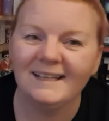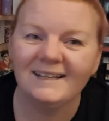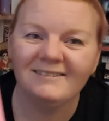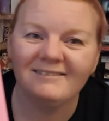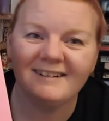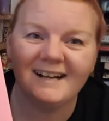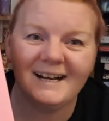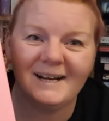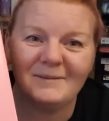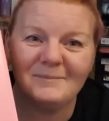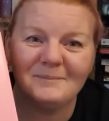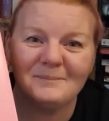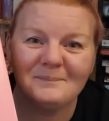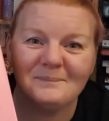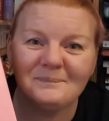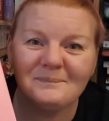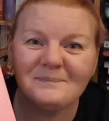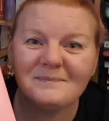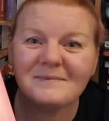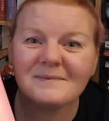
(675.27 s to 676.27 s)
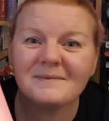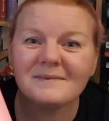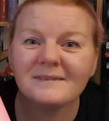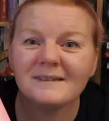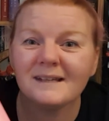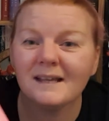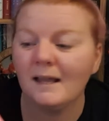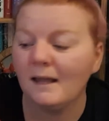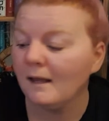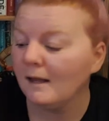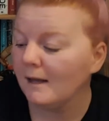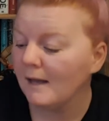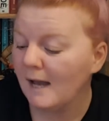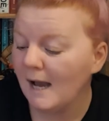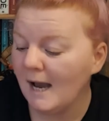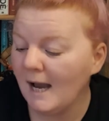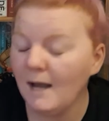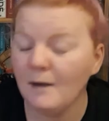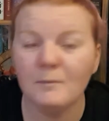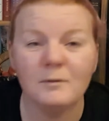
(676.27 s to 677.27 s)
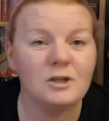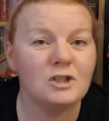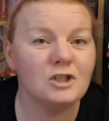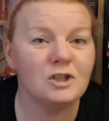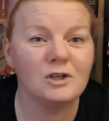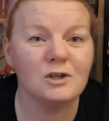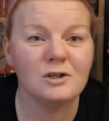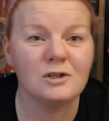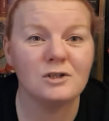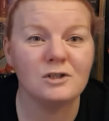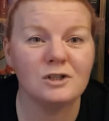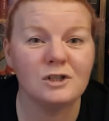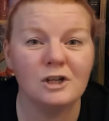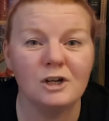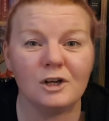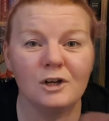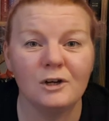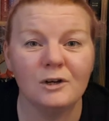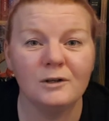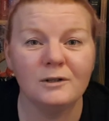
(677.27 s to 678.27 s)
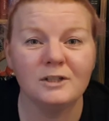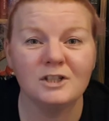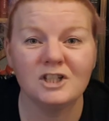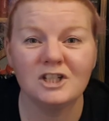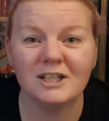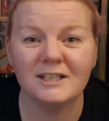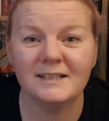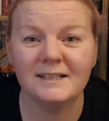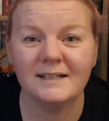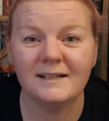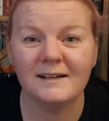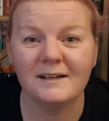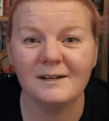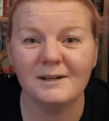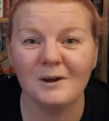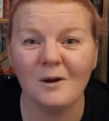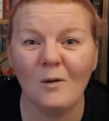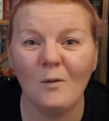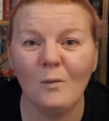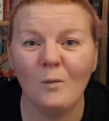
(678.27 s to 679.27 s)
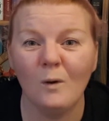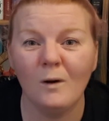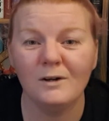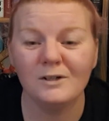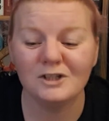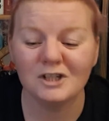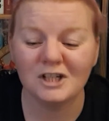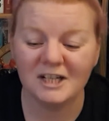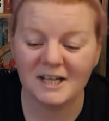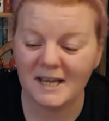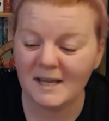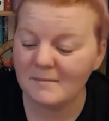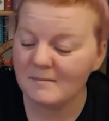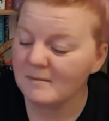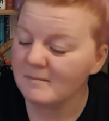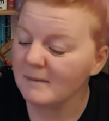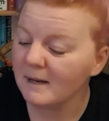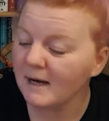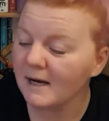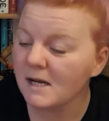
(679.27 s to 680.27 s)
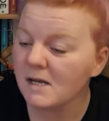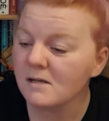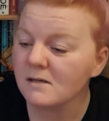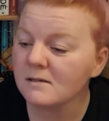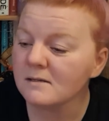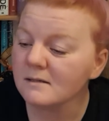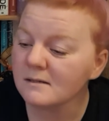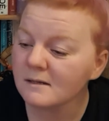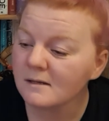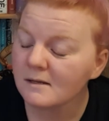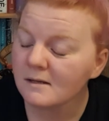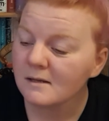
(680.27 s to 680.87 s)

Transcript: right, I was just, you know, chilling out, watching Amy Myers.